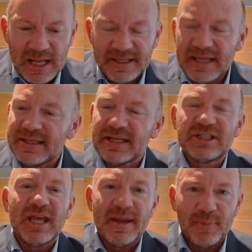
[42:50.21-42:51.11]
take the
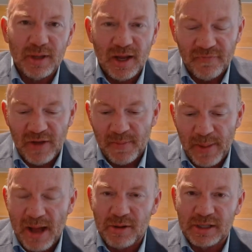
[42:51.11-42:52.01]
example of a
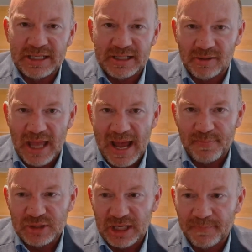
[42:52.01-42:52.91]
balcony
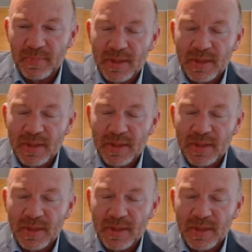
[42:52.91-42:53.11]
collapsing.